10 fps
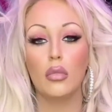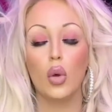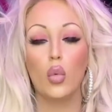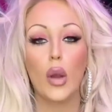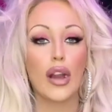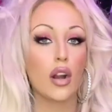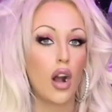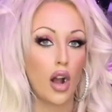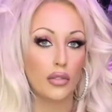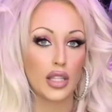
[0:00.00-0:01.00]
wear
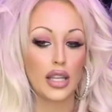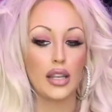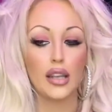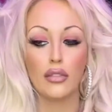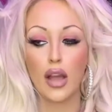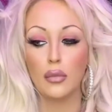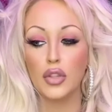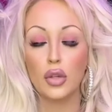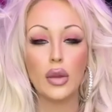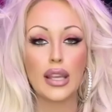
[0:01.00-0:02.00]
often. If I'm
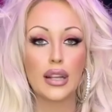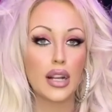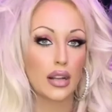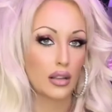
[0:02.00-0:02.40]
doing,